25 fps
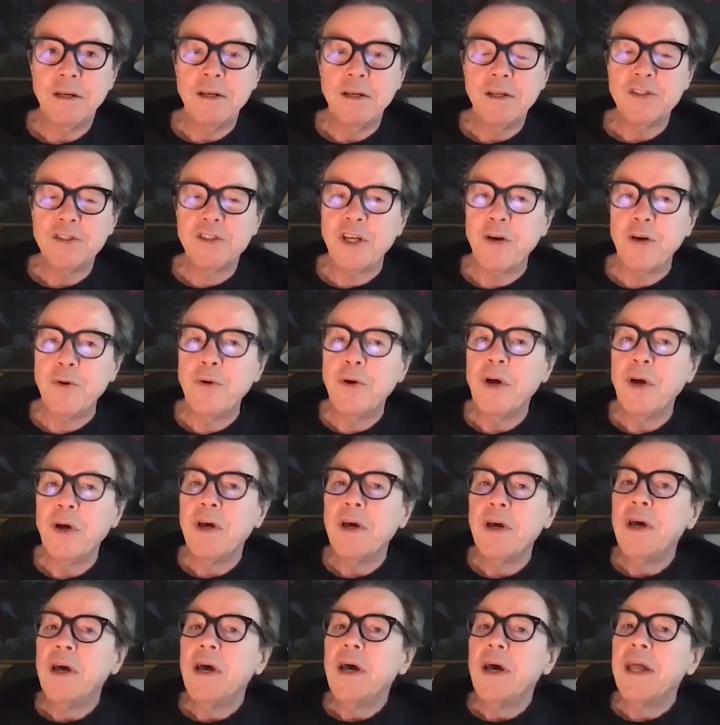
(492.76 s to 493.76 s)
So
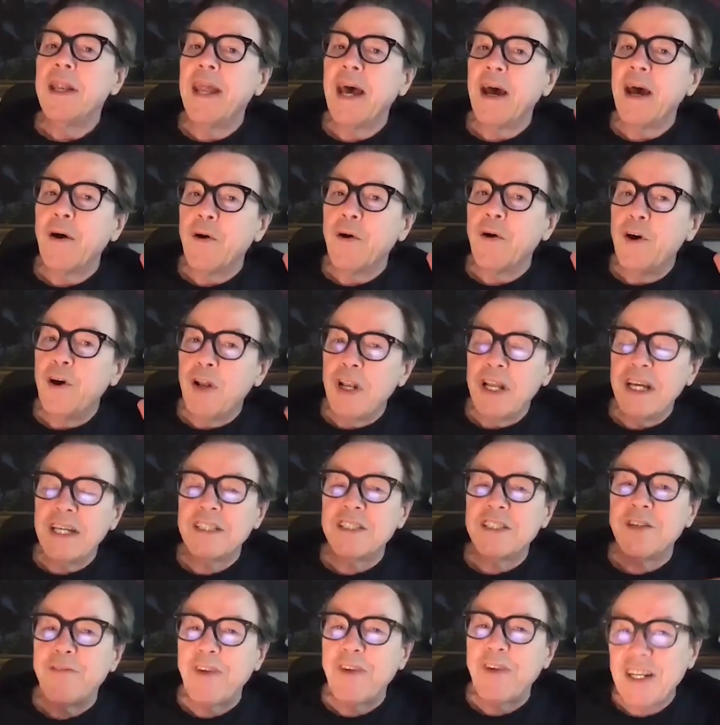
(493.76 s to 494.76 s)
now early
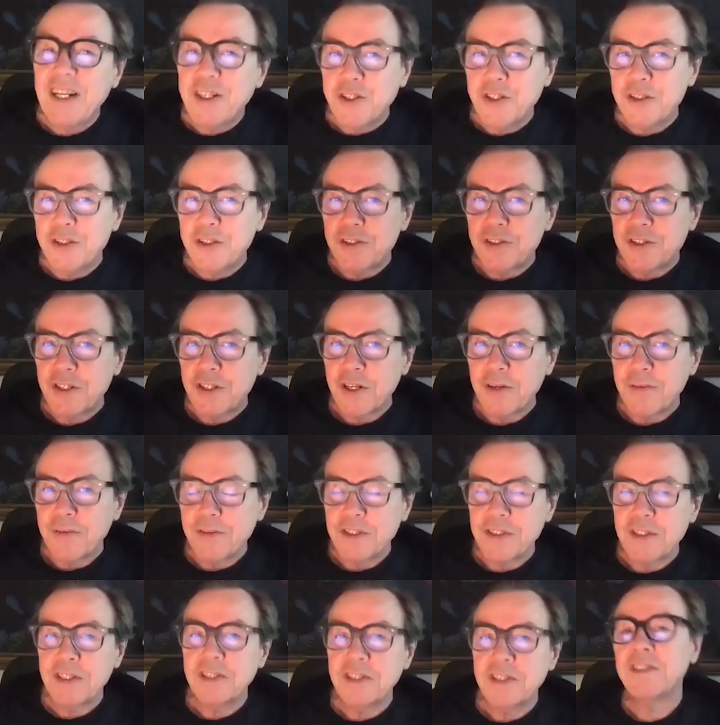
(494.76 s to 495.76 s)
intervention
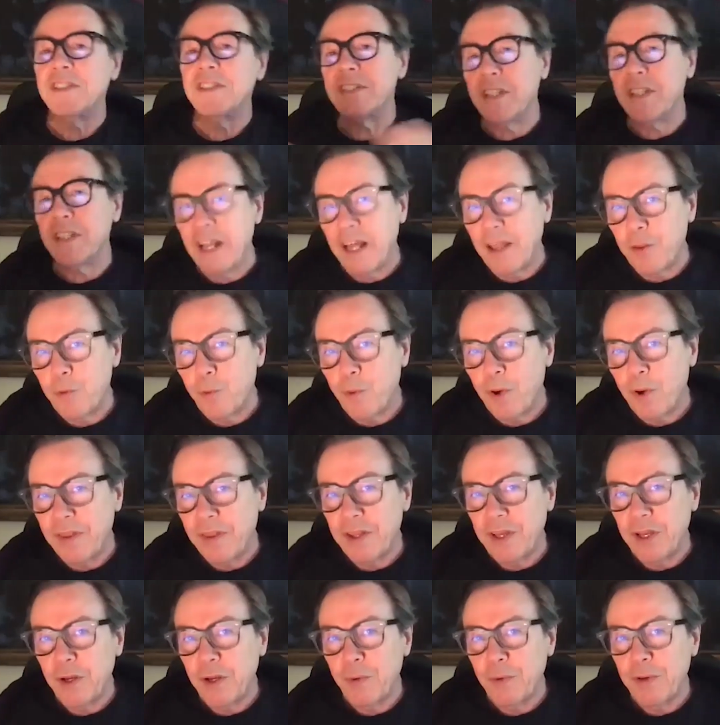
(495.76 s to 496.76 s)
services is another one
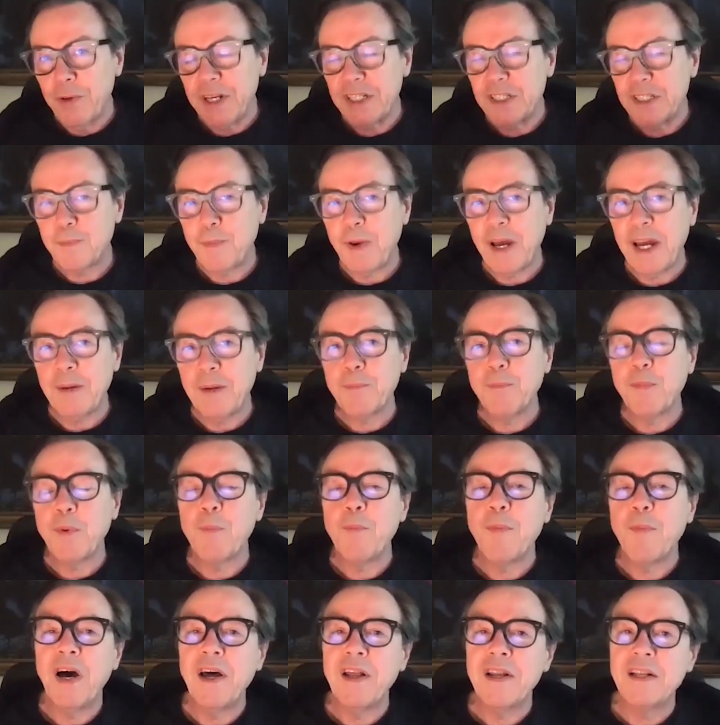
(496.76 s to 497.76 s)
that you would expect. But
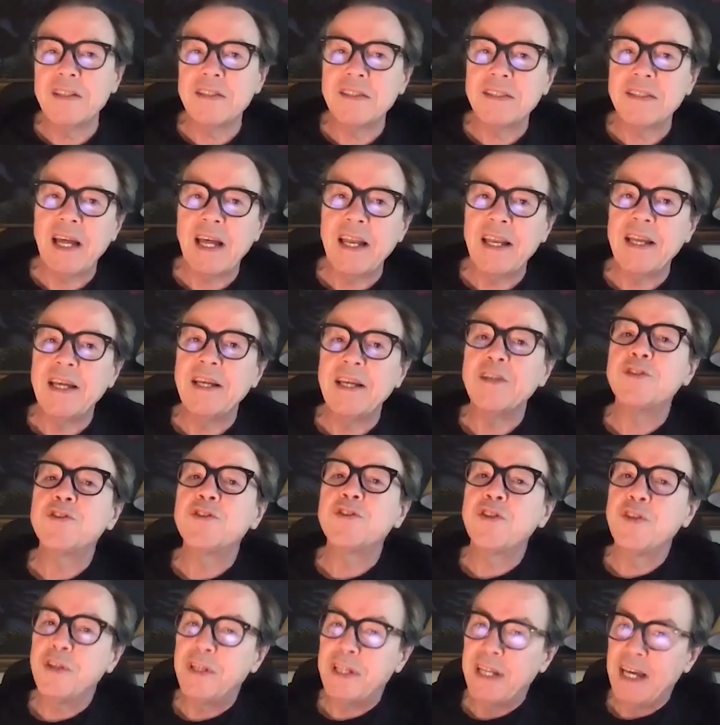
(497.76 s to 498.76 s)
my understanding
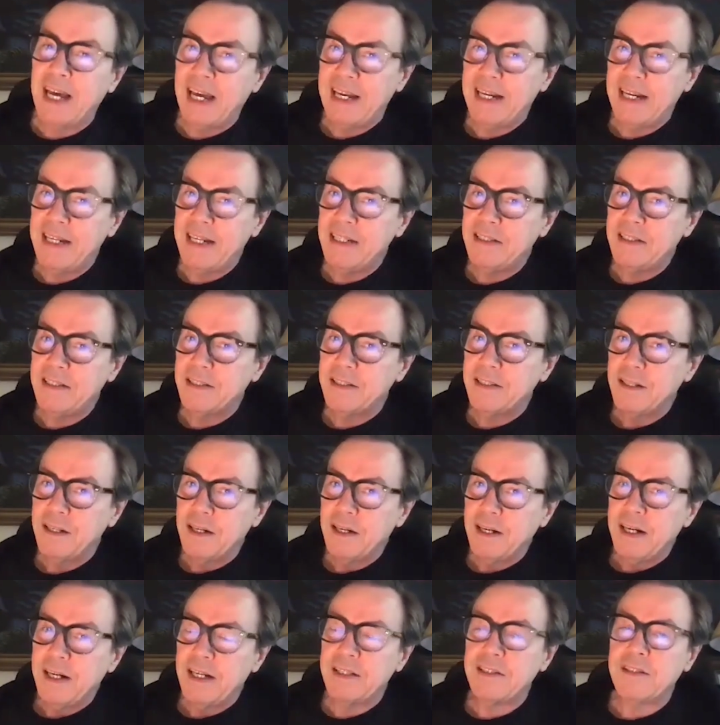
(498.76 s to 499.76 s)
to date
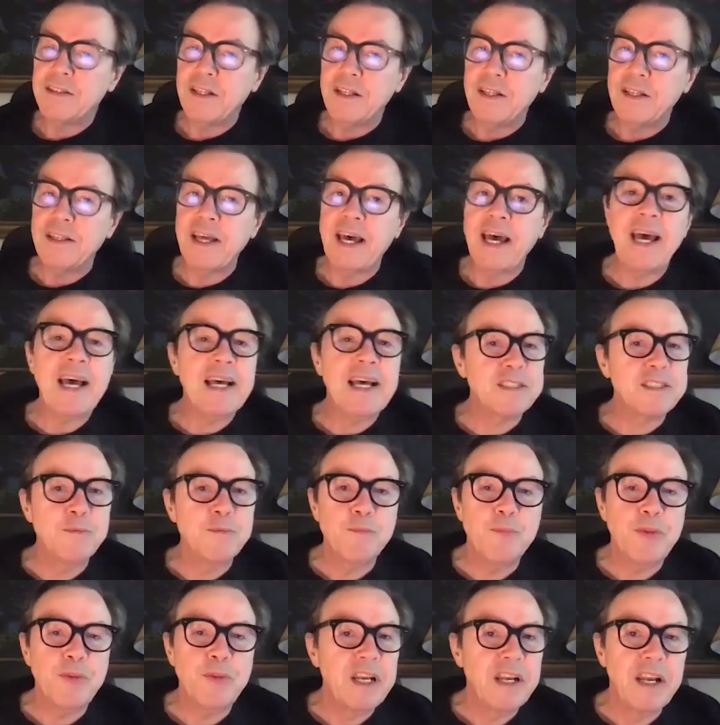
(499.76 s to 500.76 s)
is that there
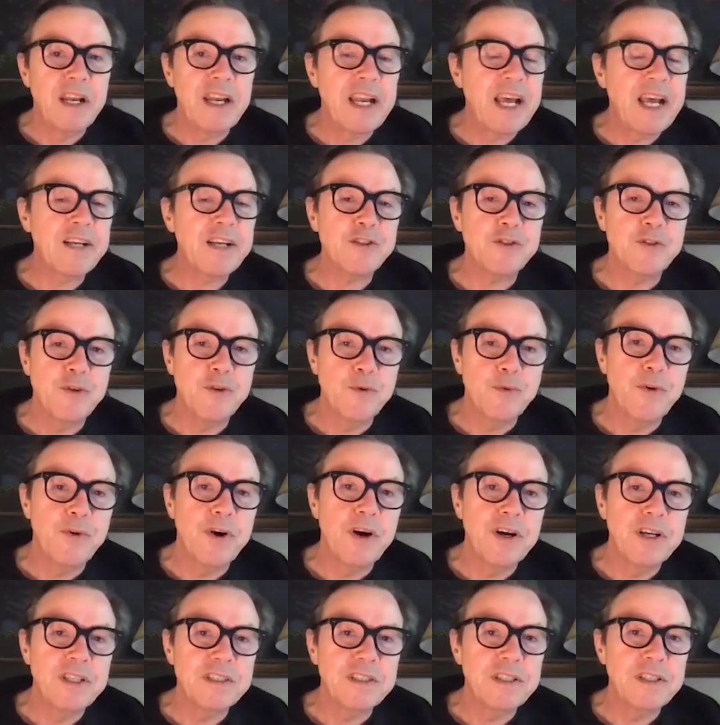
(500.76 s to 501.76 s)
hasn't been a national
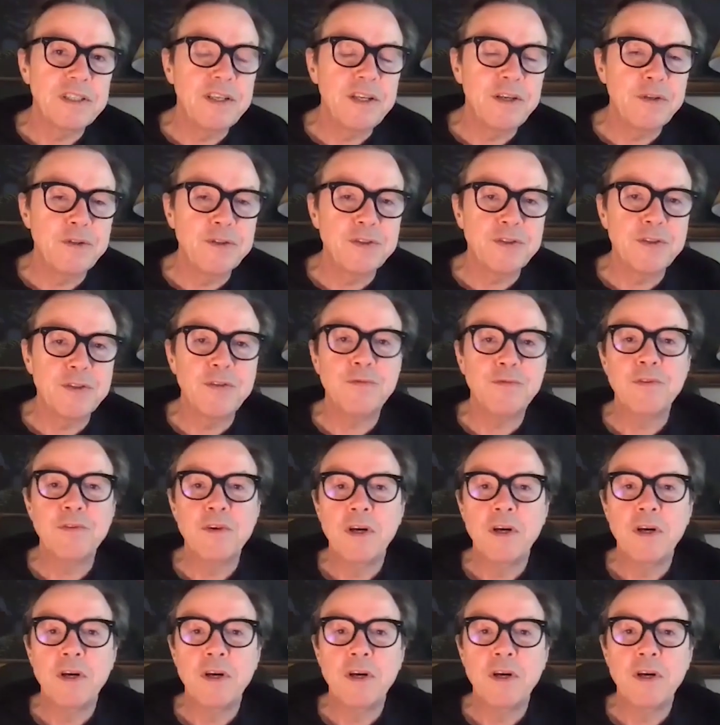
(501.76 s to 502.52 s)
rise in the use of